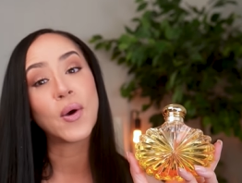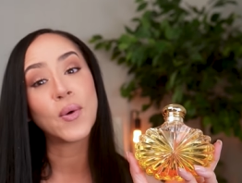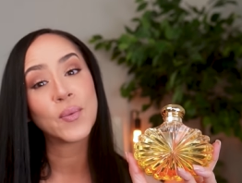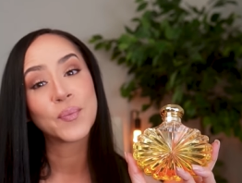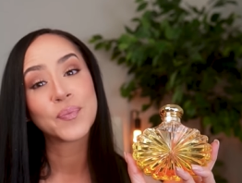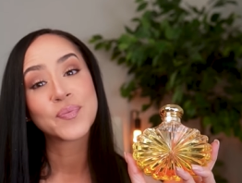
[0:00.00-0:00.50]

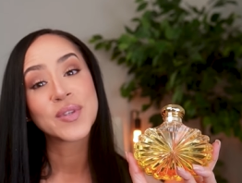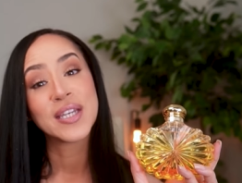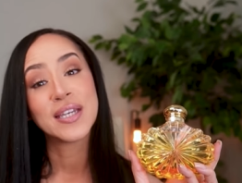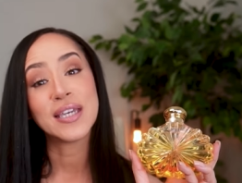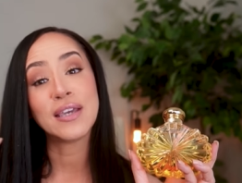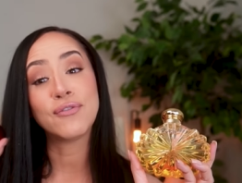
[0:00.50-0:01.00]
So,
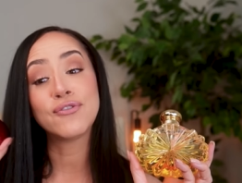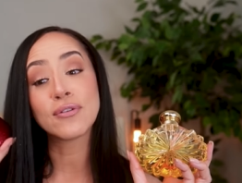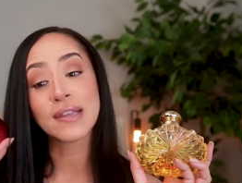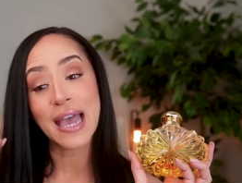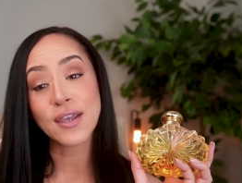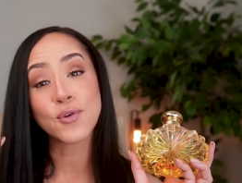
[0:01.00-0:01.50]

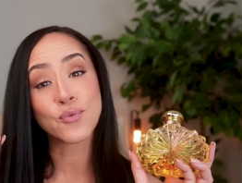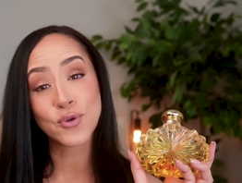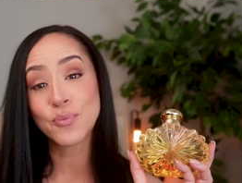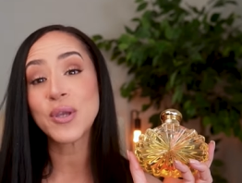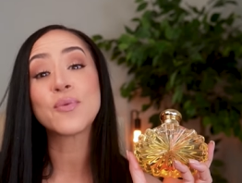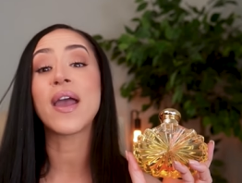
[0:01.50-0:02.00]
if you
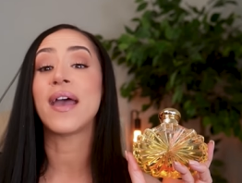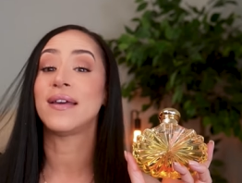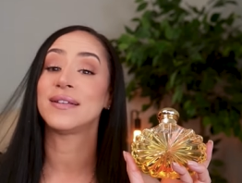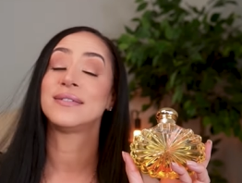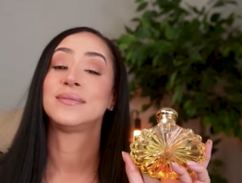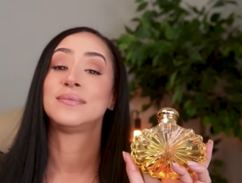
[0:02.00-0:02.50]
like
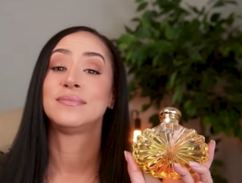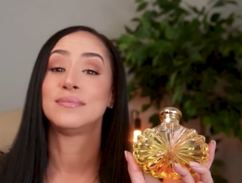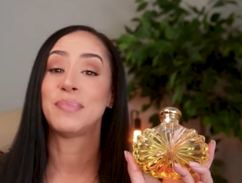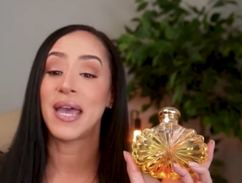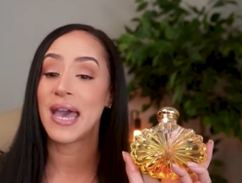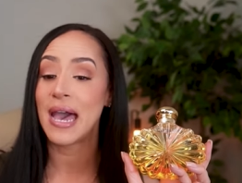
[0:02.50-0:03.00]
Ruby Red
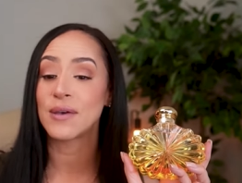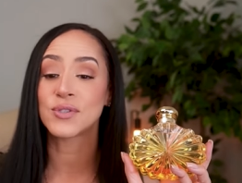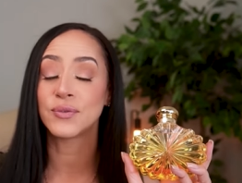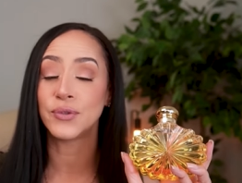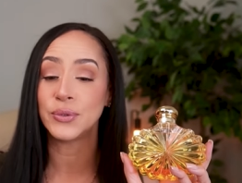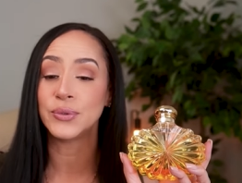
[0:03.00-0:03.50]
by
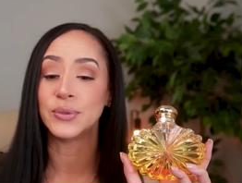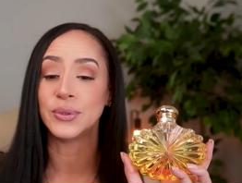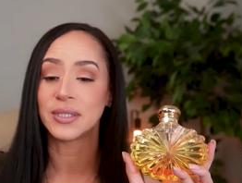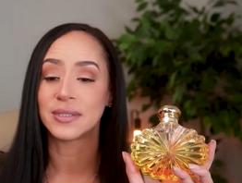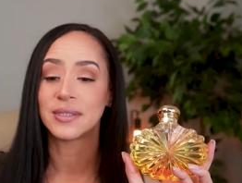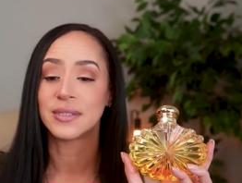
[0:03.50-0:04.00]
House
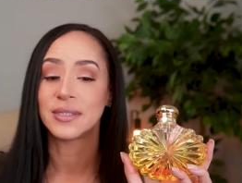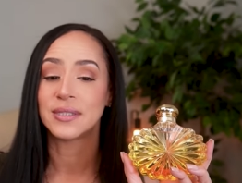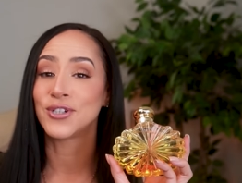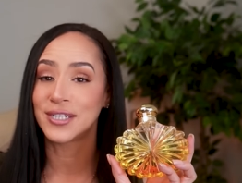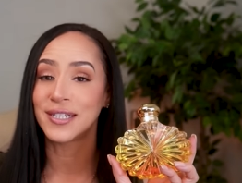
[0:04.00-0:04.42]
of Oud,